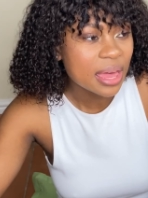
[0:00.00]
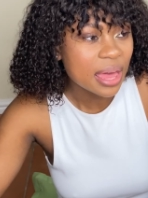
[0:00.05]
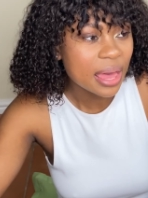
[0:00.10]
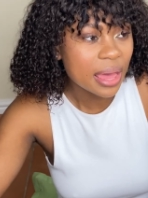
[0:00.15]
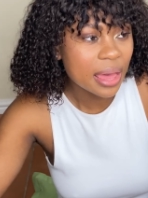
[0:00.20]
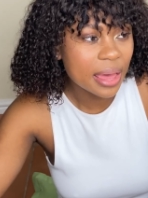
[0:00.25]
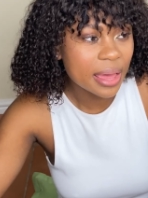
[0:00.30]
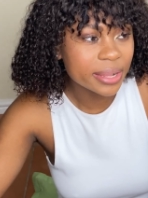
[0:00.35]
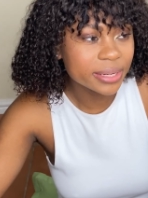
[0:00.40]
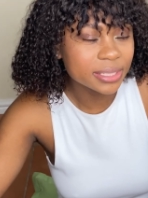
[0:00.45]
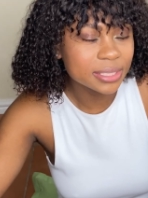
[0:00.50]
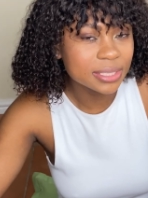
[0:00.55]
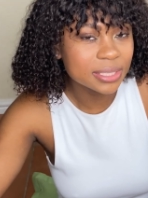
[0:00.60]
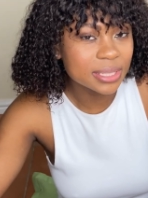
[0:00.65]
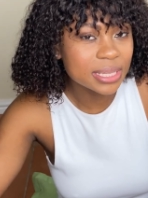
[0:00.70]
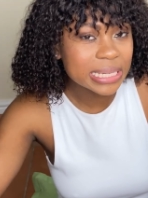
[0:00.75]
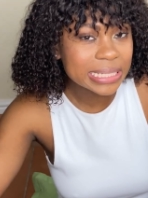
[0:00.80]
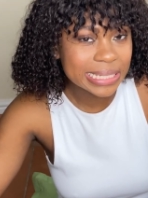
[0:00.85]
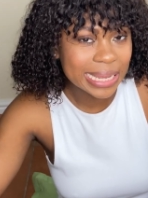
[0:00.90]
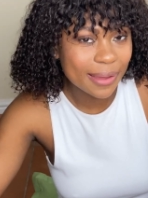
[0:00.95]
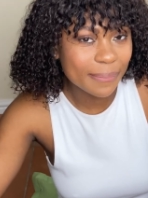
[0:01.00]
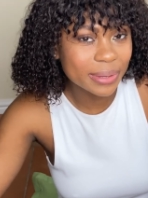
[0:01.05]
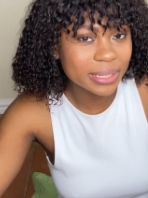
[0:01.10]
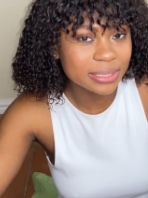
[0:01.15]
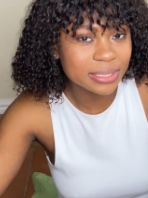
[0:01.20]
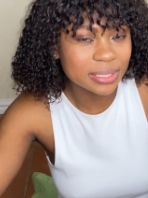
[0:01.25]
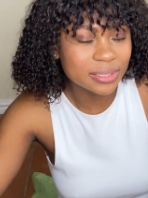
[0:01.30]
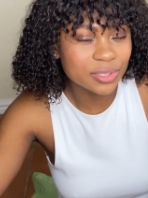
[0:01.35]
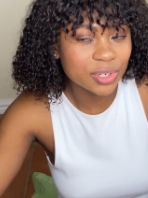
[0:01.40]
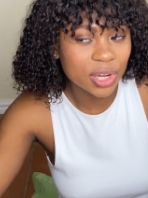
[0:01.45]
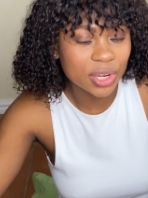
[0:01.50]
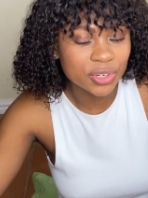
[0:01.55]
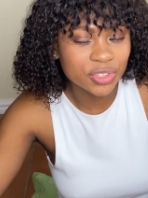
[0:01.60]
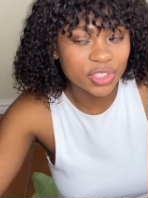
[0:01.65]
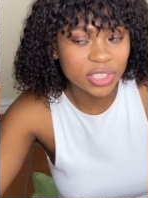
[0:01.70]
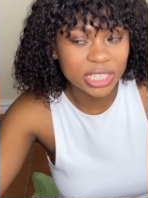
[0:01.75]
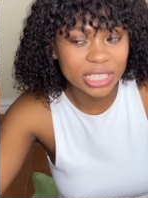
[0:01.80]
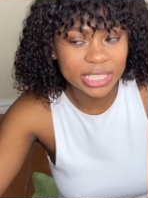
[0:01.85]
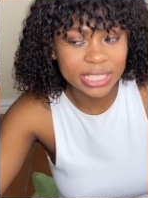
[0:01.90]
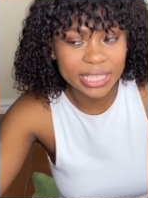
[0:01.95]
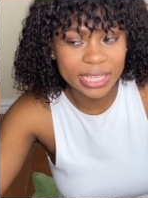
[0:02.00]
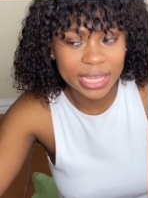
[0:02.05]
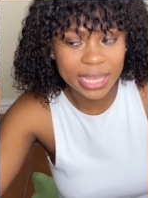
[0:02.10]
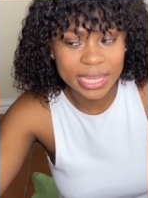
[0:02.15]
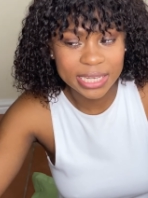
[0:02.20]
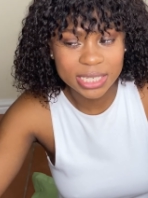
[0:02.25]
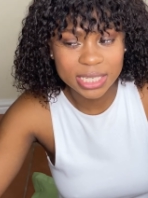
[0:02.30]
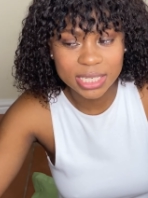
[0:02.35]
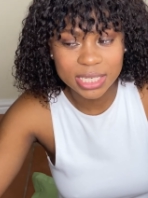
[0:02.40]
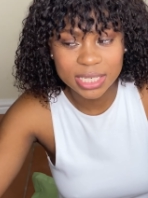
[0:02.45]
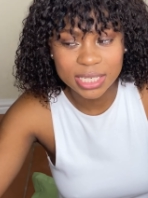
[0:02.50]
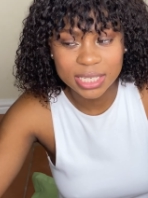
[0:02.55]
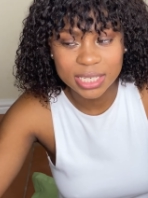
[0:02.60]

And this time I did not really get